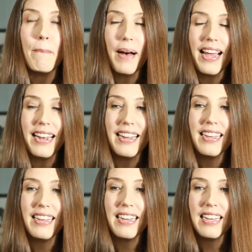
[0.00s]
But
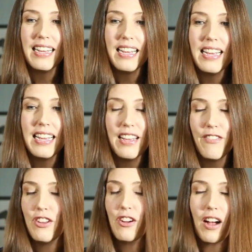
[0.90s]

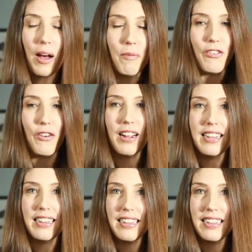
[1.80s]
if you're up for it,